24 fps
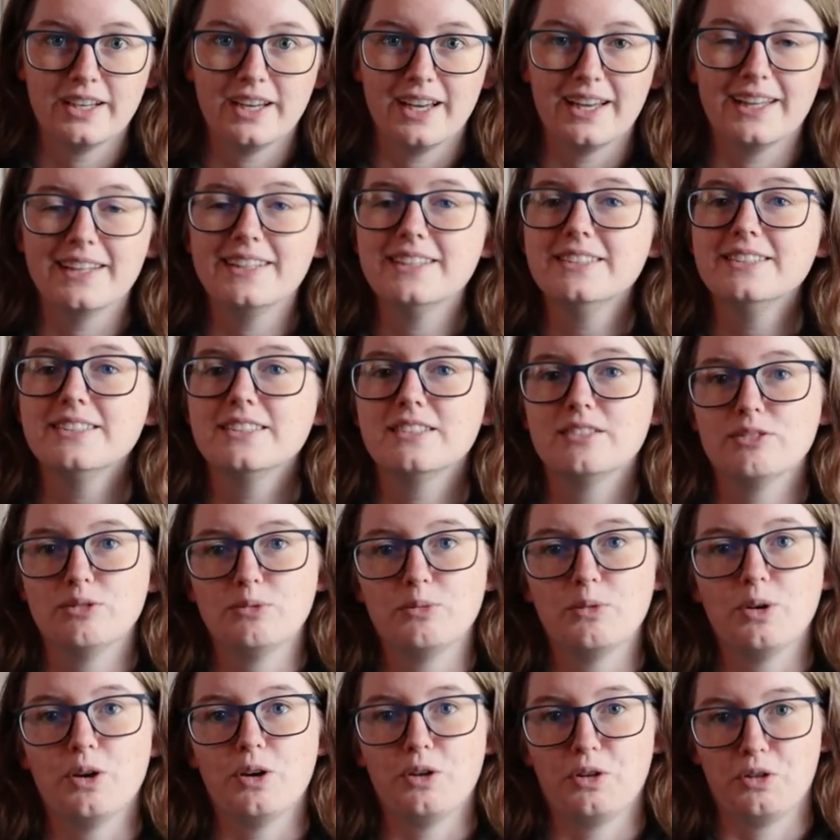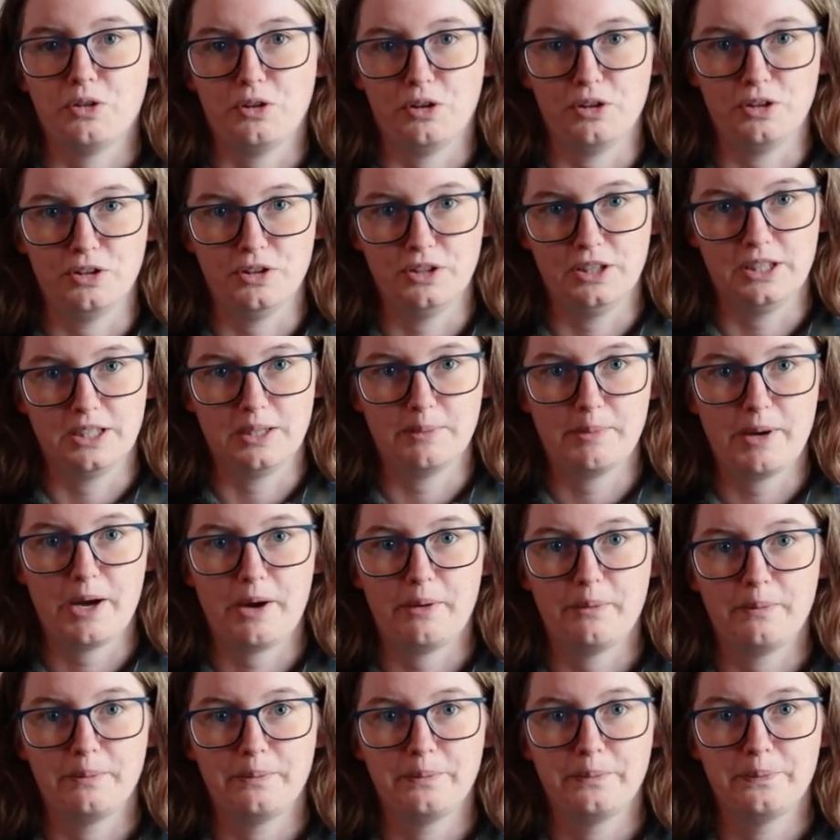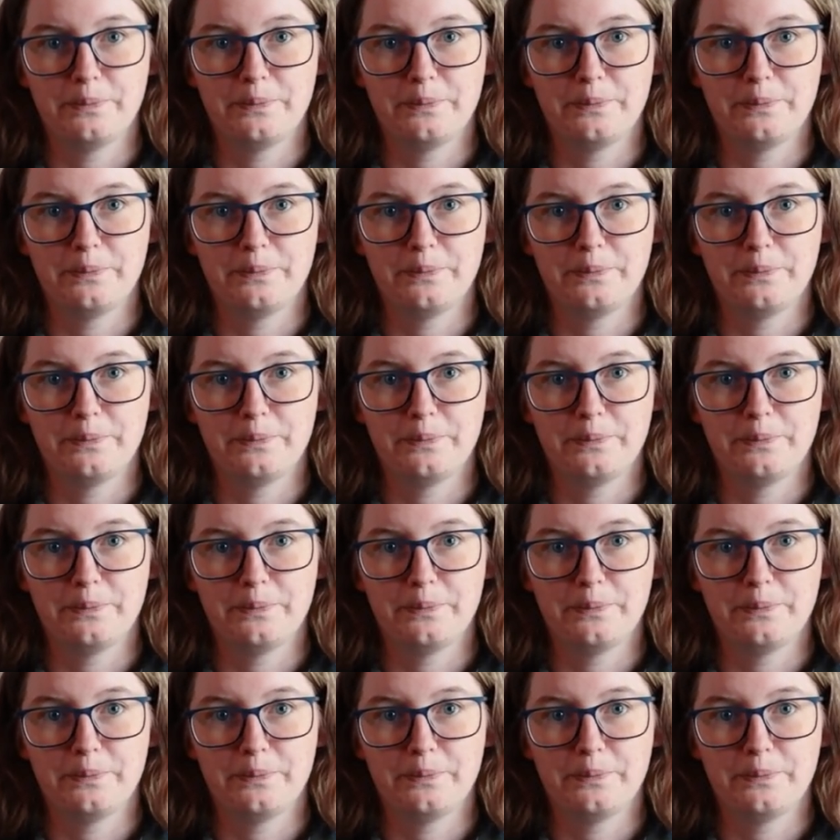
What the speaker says: it is still worth learning about.